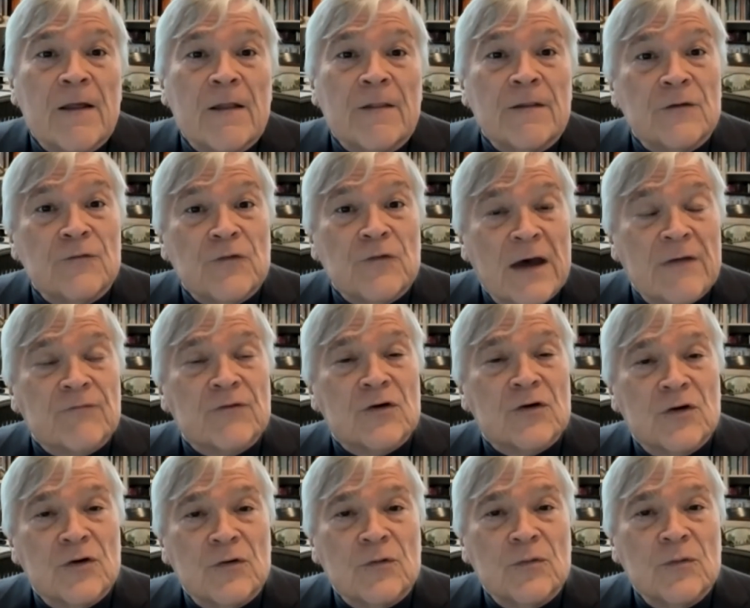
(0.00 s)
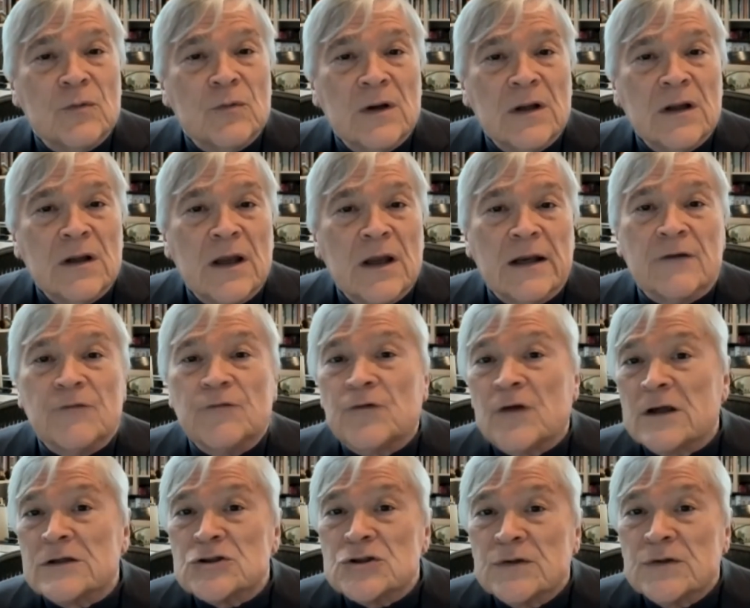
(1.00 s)
This afternoon, in a
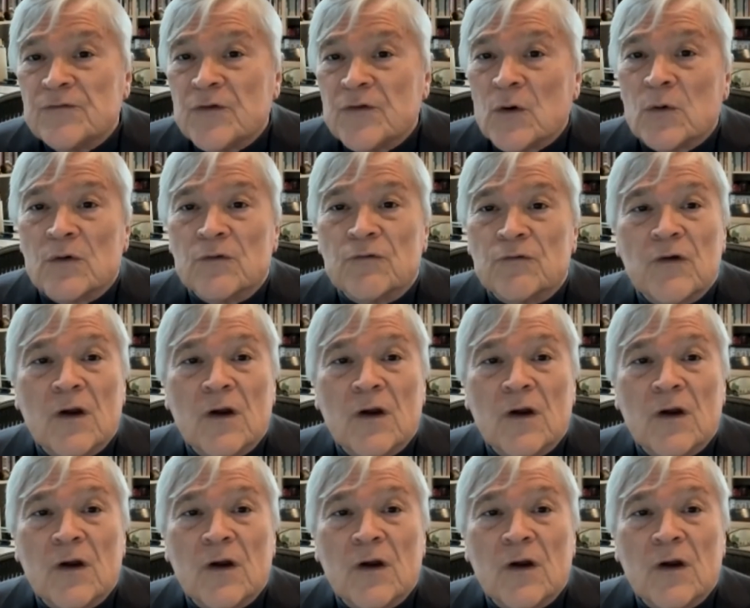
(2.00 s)
session focused